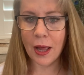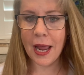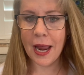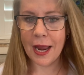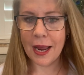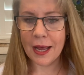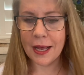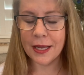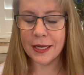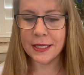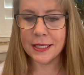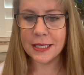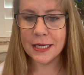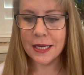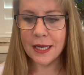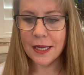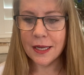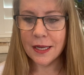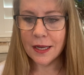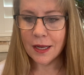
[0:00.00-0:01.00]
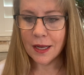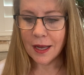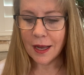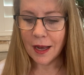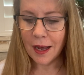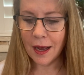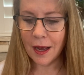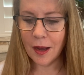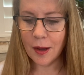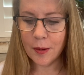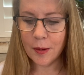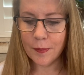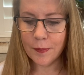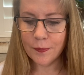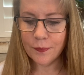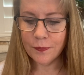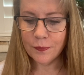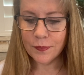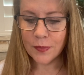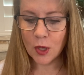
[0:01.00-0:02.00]
and
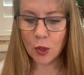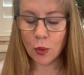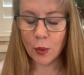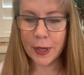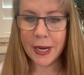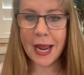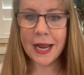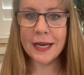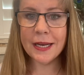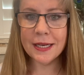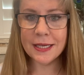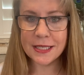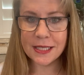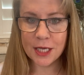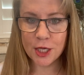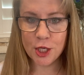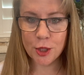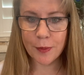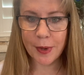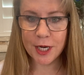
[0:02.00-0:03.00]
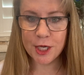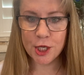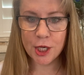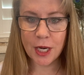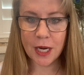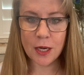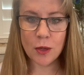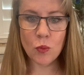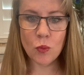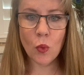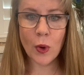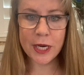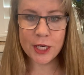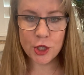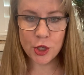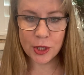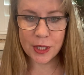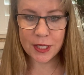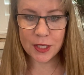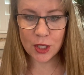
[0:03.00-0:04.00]
created a situation in
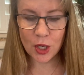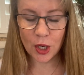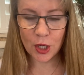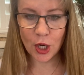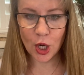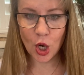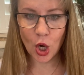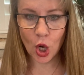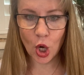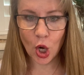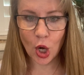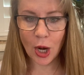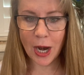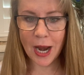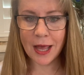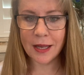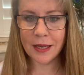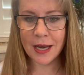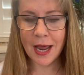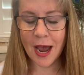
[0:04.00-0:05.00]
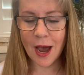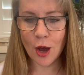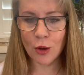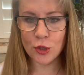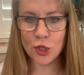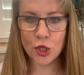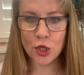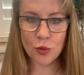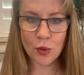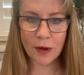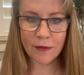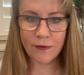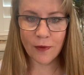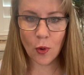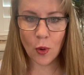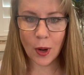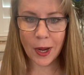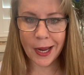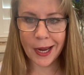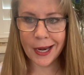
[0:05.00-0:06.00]
which this could occur. And now, to
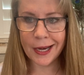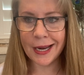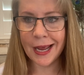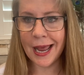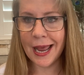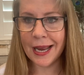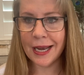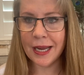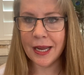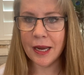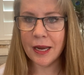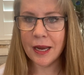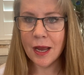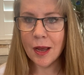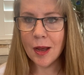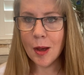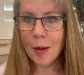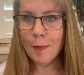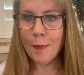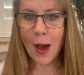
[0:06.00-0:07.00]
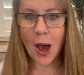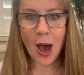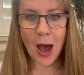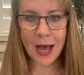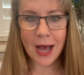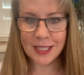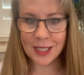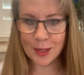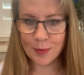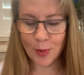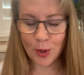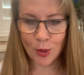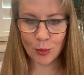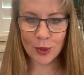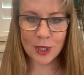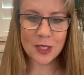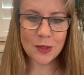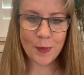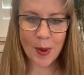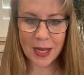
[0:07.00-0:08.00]
avoid any possible
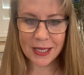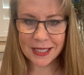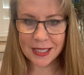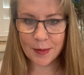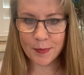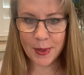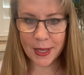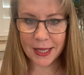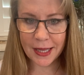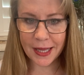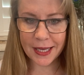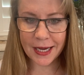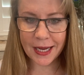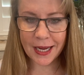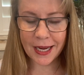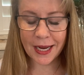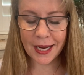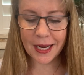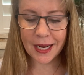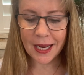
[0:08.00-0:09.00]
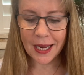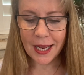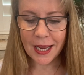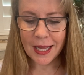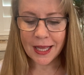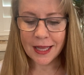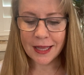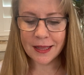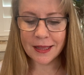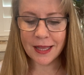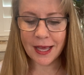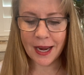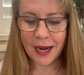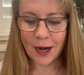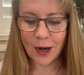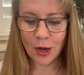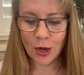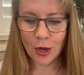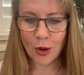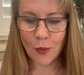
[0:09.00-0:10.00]
responsibility,
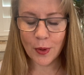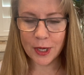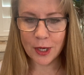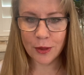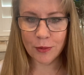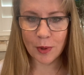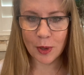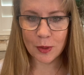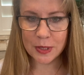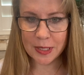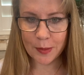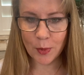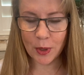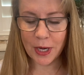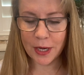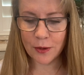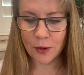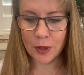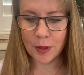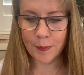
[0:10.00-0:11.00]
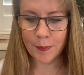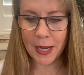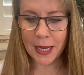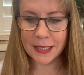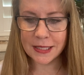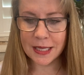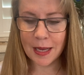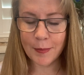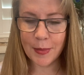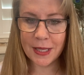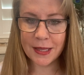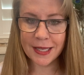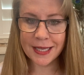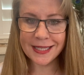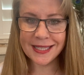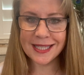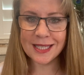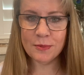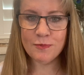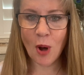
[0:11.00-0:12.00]
they're going to throw someone under the bus. I mean,
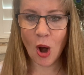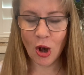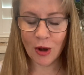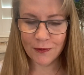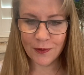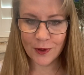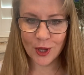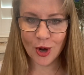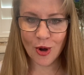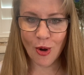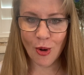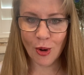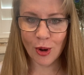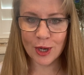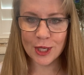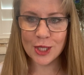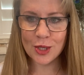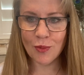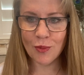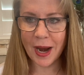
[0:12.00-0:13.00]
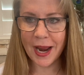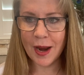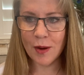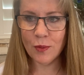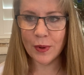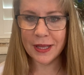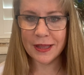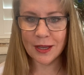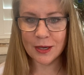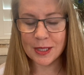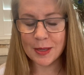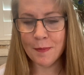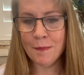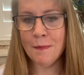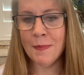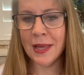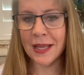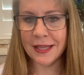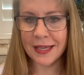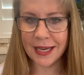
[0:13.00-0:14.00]
this is par for the course, right? There's a
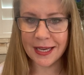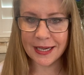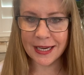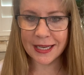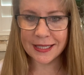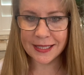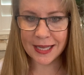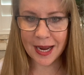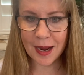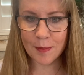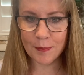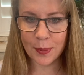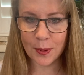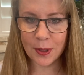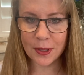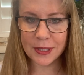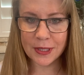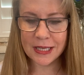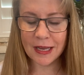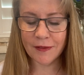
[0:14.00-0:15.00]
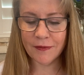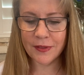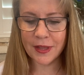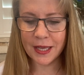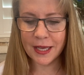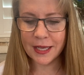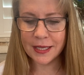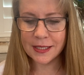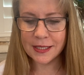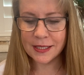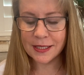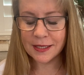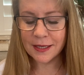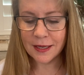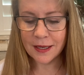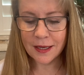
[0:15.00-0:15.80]
million examples of this,